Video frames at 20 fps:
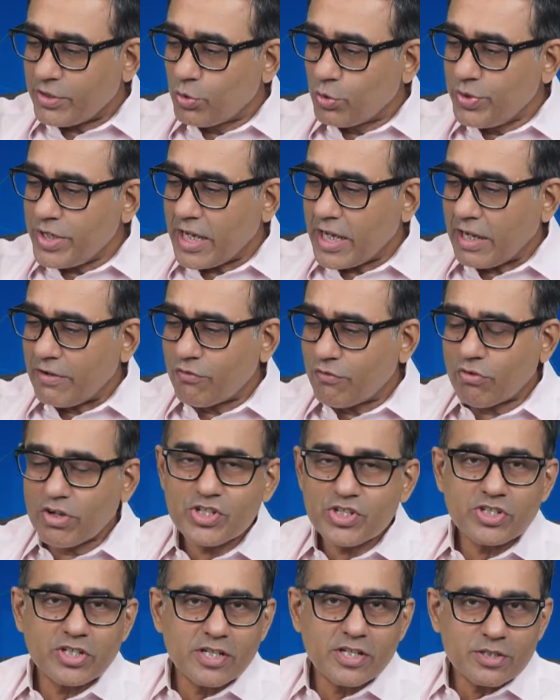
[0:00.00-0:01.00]
Do we have
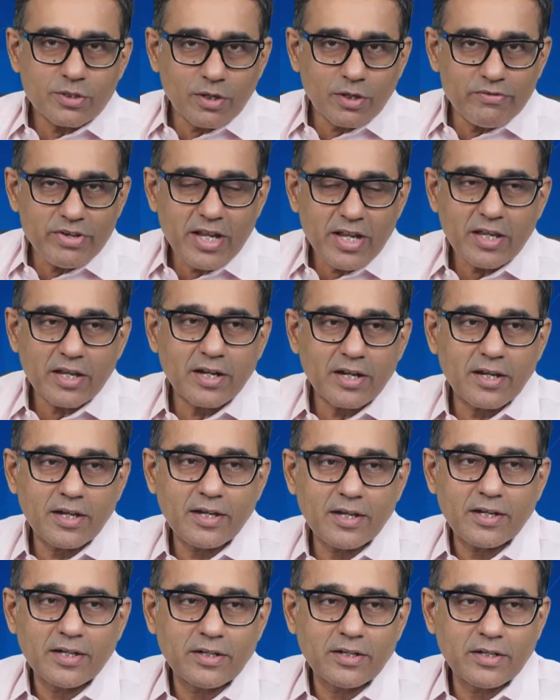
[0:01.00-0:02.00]
questions, or we
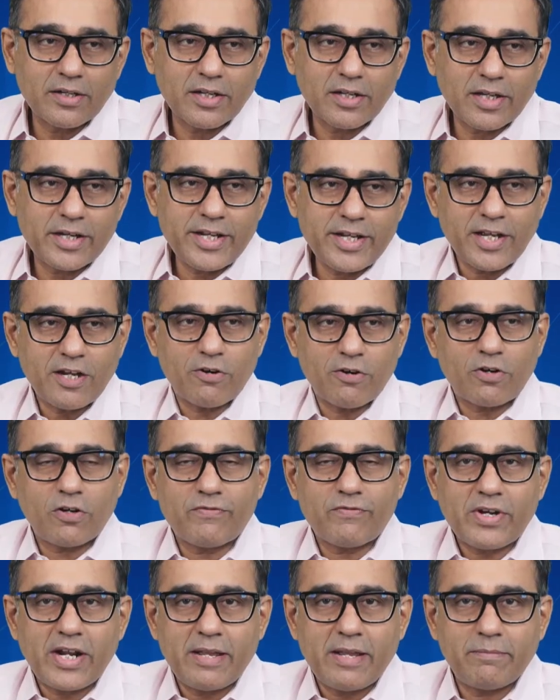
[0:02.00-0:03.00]
are running out
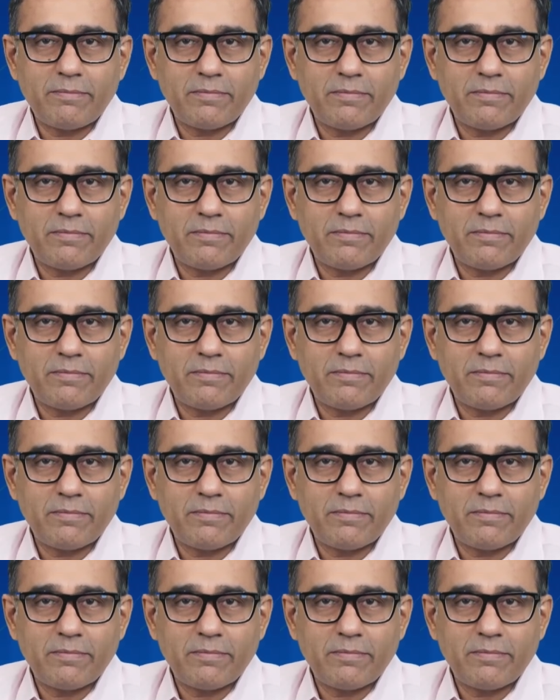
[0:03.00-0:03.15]
of time?